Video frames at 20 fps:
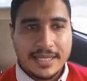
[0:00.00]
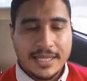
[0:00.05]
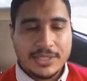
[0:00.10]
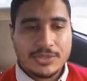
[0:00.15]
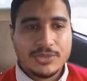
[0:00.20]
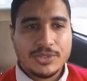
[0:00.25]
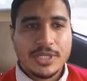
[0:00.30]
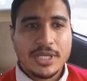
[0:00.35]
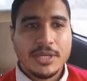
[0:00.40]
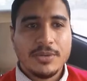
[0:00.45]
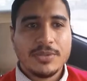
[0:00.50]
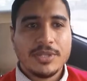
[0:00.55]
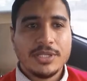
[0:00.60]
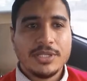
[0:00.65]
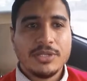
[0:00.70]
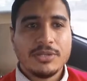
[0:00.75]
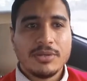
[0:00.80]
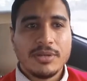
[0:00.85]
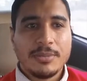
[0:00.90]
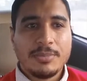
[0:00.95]
And today, with
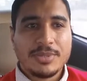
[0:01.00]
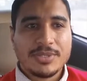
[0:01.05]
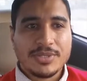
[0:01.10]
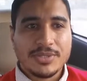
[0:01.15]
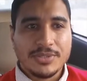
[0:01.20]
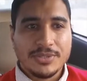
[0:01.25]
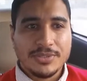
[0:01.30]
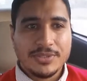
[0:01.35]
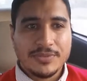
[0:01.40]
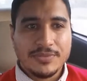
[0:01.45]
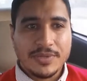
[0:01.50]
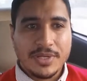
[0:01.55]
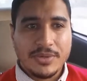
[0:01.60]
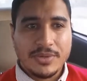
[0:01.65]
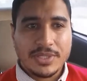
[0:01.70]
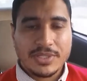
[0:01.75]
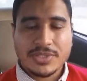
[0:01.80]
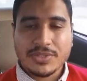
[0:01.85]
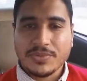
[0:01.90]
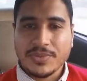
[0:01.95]
a new episode of
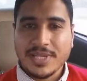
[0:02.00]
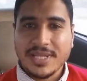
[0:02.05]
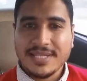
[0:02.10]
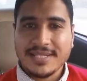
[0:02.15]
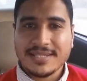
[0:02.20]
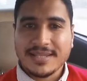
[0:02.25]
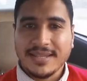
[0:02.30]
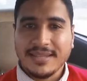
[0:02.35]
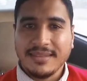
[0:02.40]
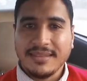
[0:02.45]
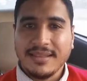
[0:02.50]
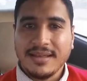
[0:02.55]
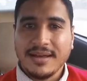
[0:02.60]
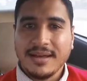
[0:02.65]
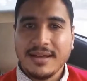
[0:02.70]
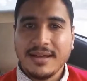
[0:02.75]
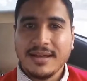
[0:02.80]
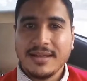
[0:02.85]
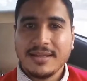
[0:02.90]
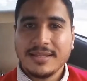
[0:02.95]
our series,
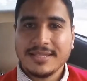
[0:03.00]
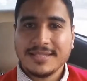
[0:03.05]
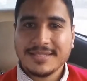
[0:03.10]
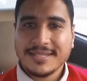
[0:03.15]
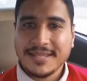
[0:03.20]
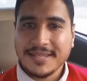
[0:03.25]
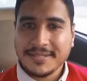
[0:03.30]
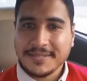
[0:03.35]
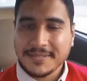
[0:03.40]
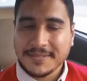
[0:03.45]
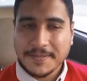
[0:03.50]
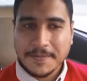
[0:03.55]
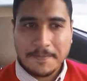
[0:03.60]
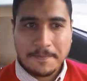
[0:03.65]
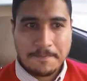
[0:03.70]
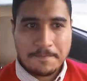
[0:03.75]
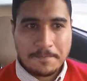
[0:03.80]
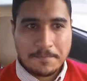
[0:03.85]
Allah Says.